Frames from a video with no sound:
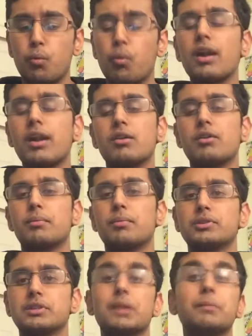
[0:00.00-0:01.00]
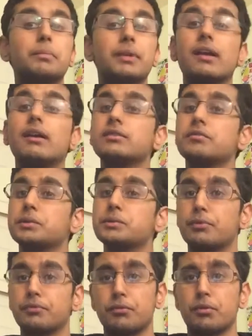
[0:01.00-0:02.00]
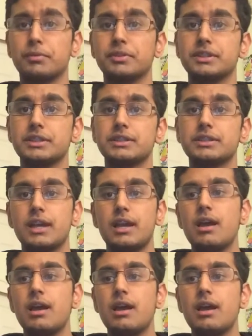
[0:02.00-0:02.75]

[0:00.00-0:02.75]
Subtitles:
100% because of its performances.